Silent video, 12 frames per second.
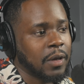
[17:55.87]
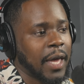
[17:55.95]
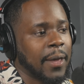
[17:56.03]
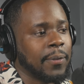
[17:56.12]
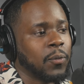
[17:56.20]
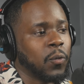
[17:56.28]

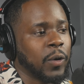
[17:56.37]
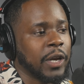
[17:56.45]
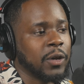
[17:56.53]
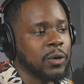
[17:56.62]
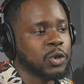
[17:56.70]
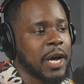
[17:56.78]
And when
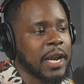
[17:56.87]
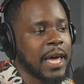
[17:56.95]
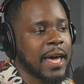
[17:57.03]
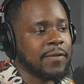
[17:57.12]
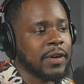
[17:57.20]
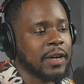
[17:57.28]
you try to
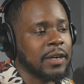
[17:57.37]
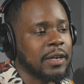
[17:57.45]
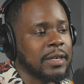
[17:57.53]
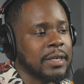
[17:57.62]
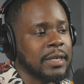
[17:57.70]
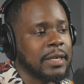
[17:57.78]
have a
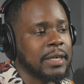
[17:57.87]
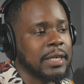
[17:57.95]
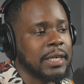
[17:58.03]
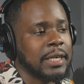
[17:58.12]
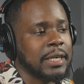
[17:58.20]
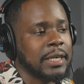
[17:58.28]
uh,
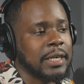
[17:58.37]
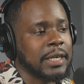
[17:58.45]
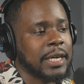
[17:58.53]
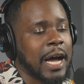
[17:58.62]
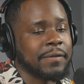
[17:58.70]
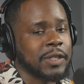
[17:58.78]

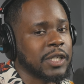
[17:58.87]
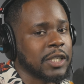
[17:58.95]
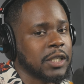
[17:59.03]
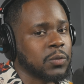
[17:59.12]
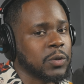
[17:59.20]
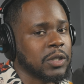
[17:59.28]

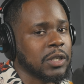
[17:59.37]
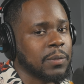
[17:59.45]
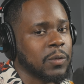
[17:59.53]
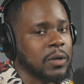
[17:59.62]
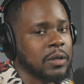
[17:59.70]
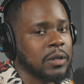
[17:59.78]
conversation with
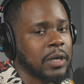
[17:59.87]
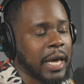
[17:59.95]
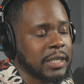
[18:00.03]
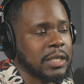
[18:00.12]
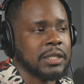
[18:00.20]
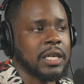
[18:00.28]
someone,
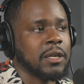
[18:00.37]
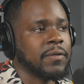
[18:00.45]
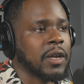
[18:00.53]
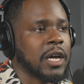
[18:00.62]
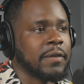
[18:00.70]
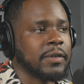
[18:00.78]
actually, that's not even
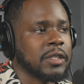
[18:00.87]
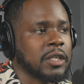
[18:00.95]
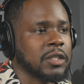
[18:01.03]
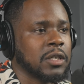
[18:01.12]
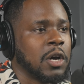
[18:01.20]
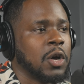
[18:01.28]
a
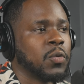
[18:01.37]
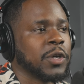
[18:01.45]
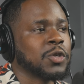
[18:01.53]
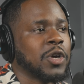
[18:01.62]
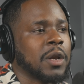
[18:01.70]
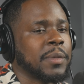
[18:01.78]
conversation. When
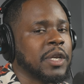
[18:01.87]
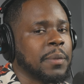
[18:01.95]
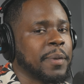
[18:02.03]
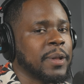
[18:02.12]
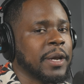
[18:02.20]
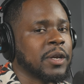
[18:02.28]
you try to
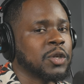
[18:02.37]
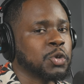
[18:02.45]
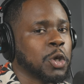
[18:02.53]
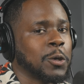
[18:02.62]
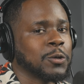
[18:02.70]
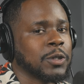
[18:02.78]
manipulate and control